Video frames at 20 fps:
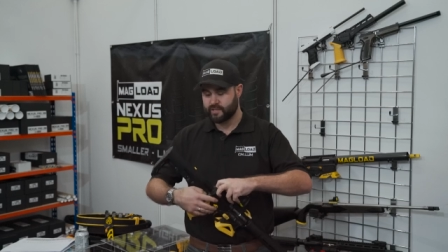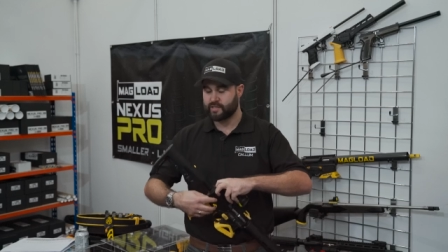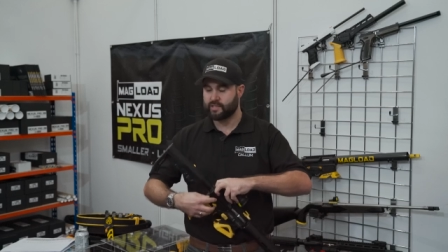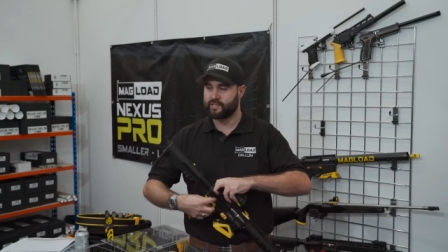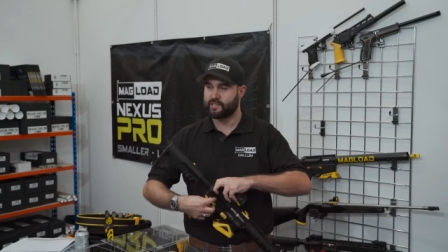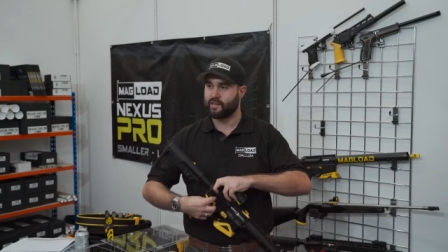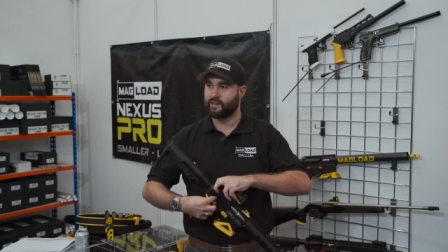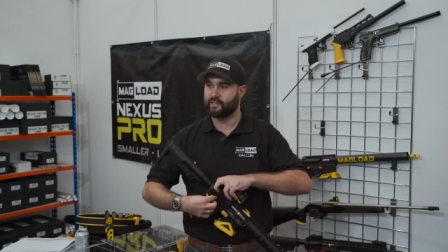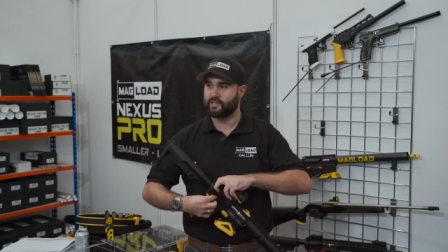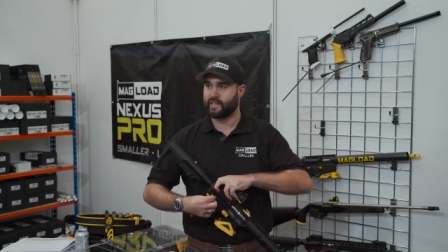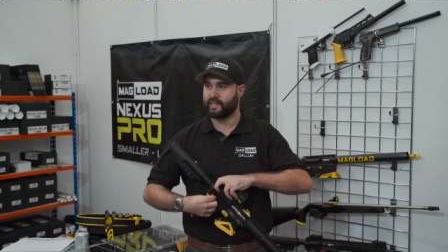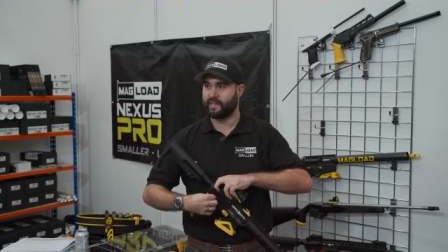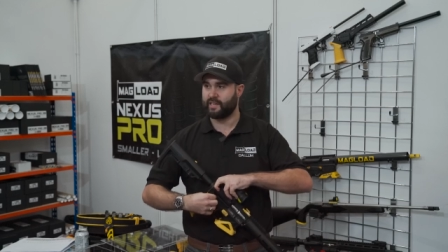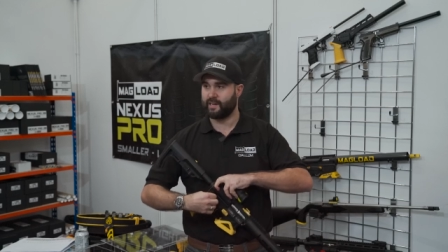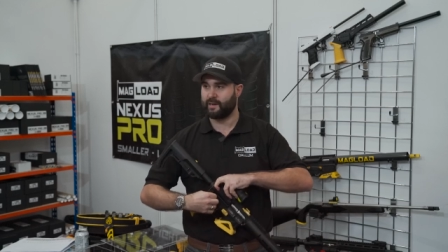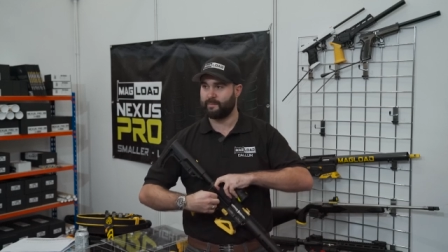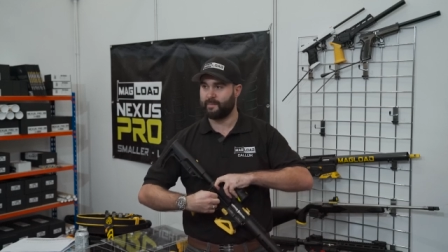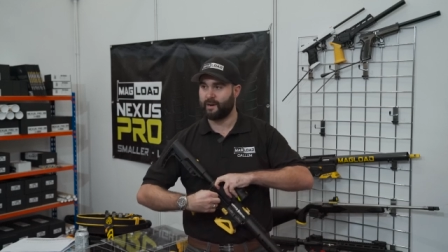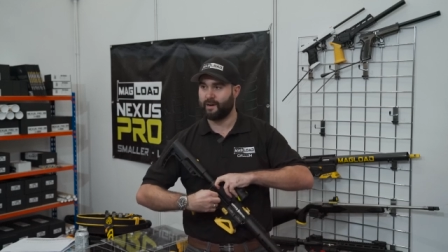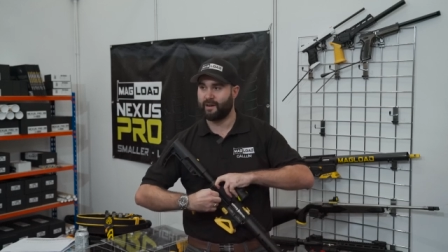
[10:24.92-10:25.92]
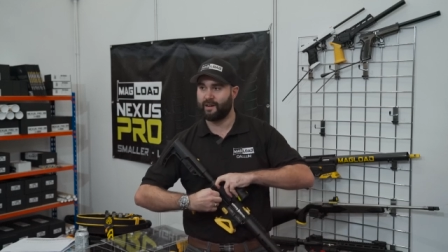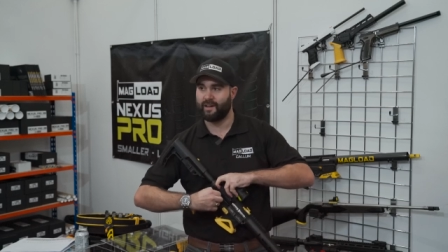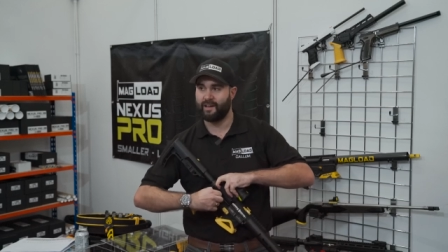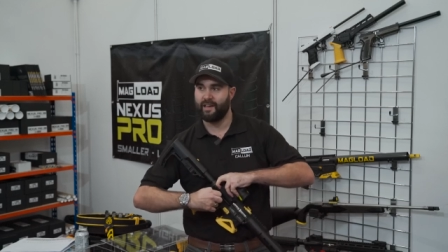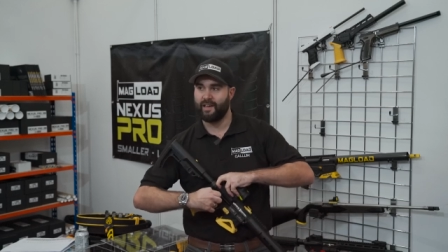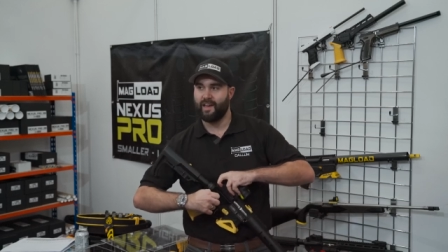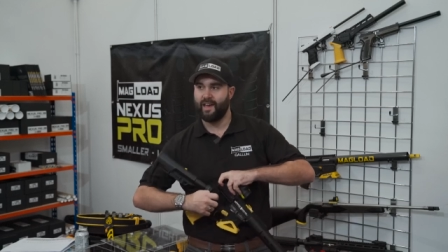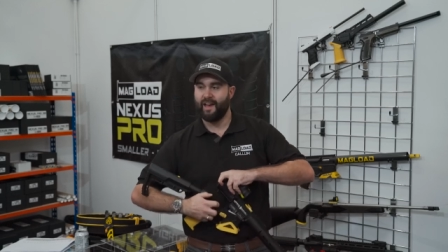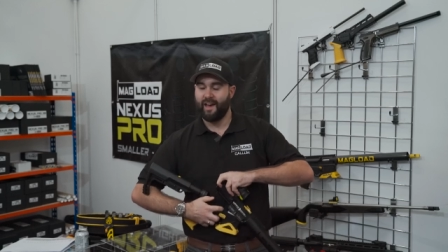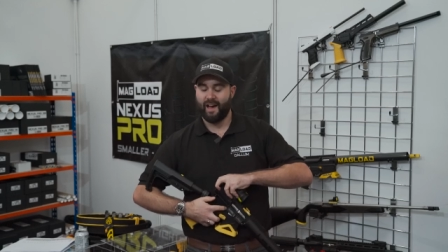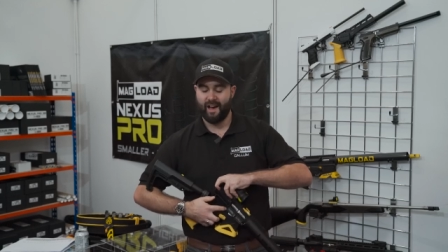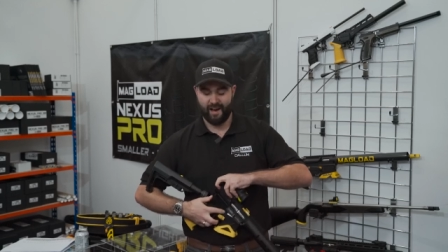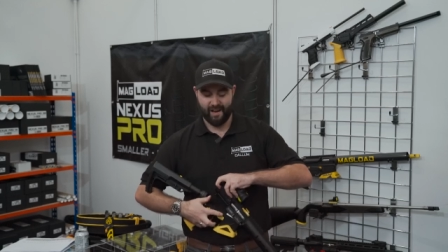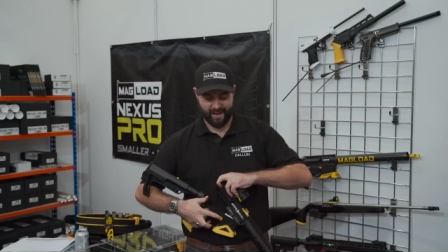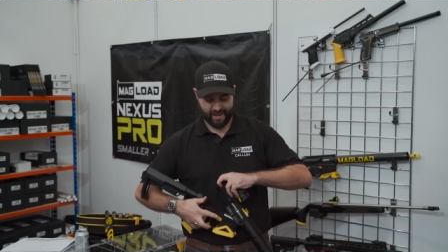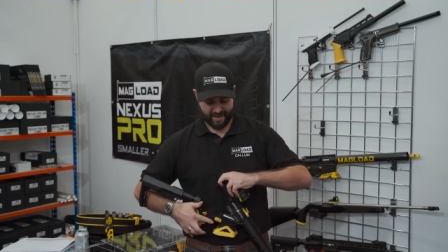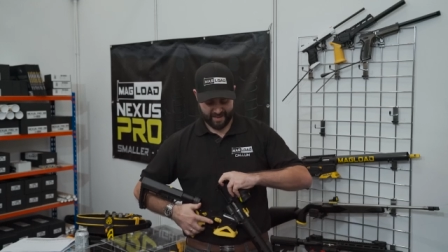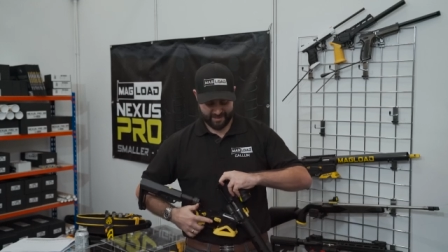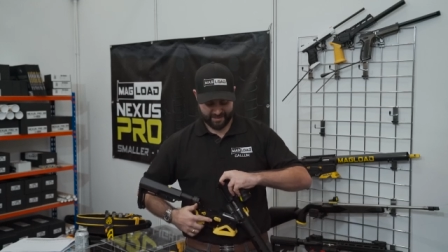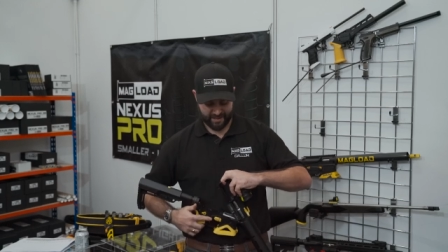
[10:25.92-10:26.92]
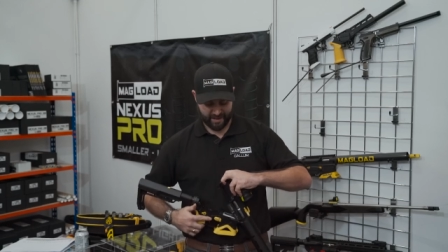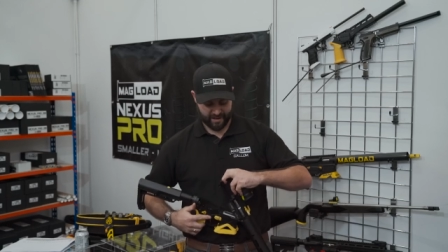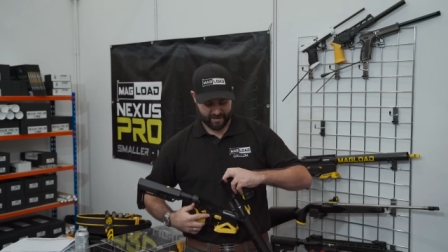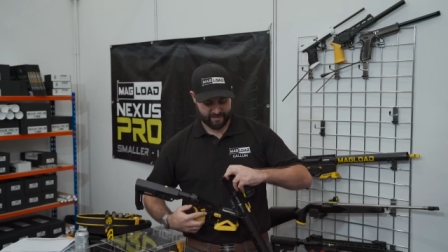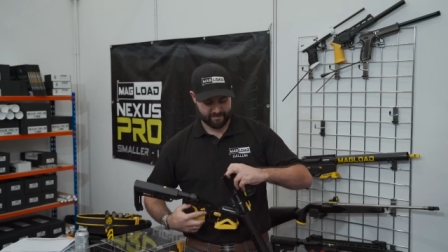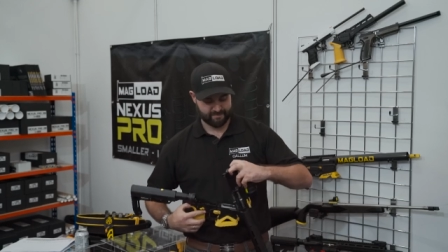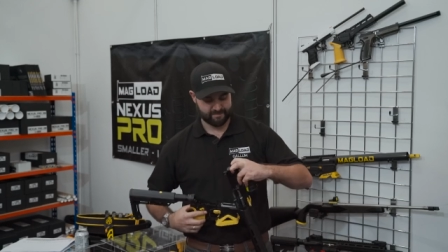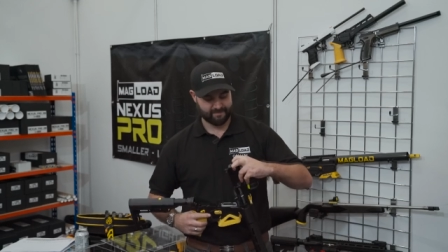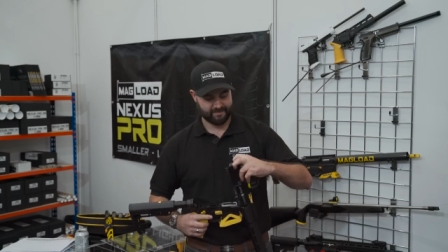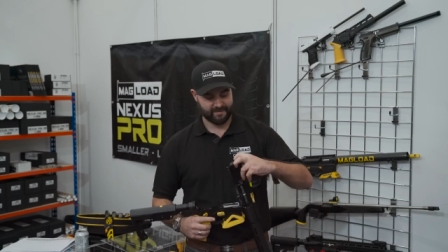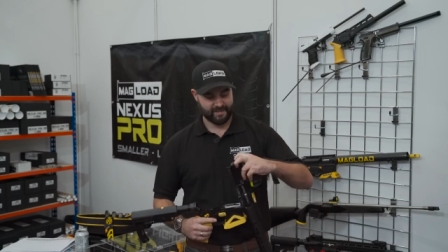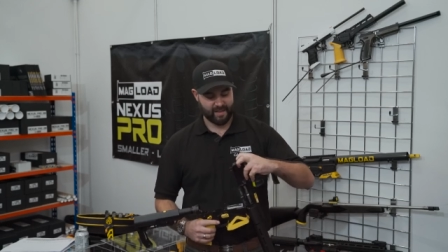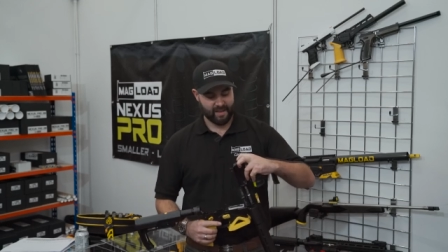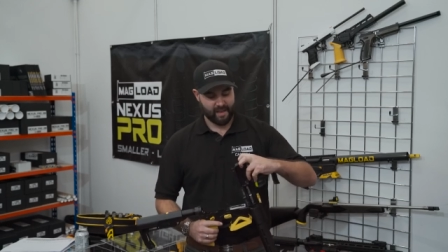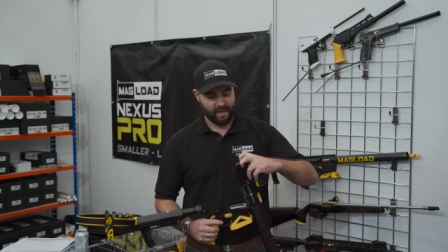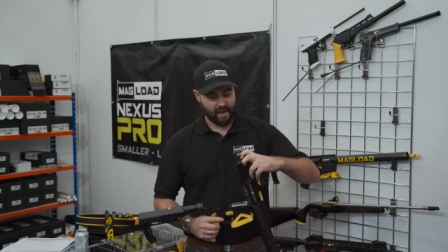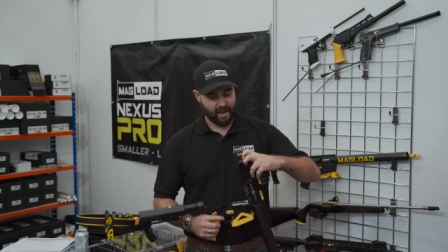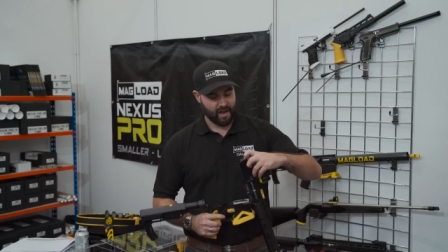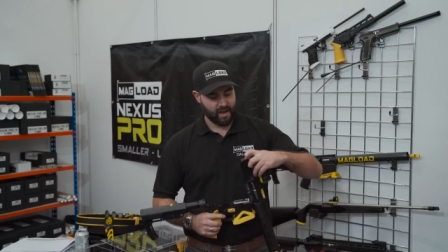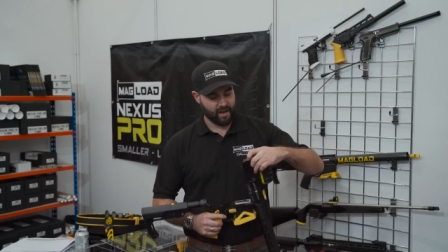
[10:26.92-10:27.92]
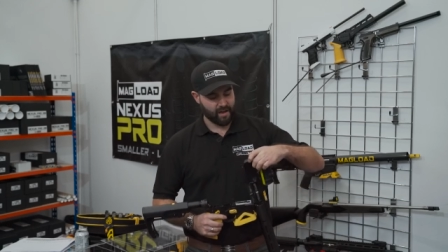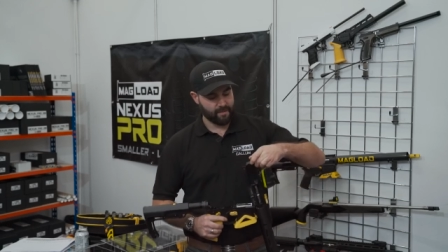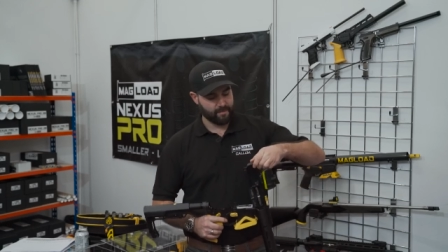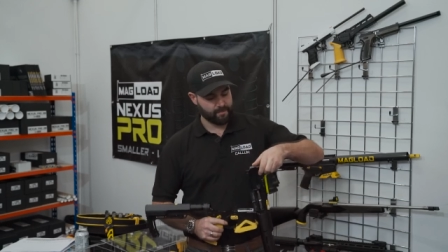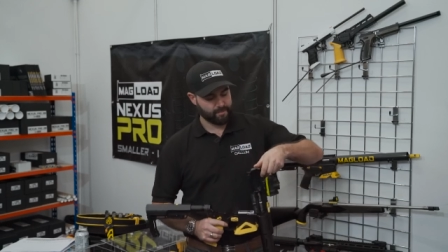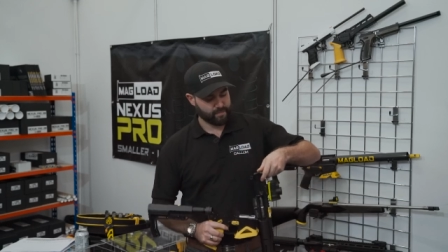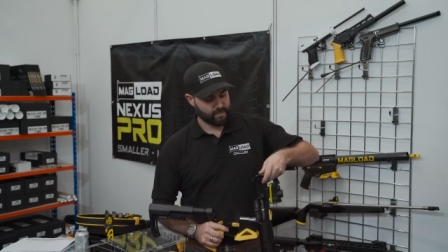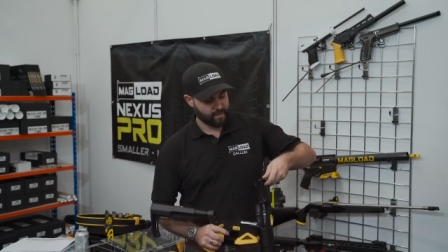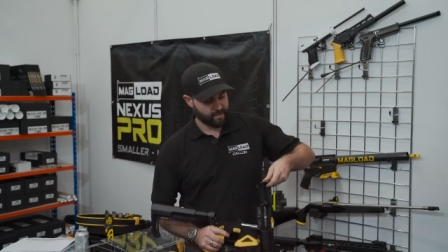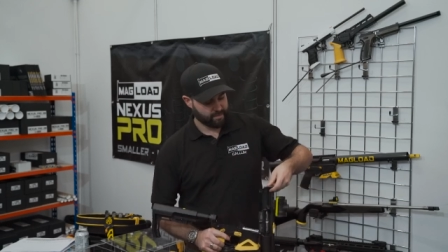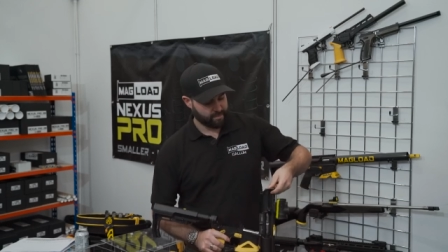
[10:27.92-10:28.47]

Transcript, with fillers: as I start taking apart uh, his gun. Um,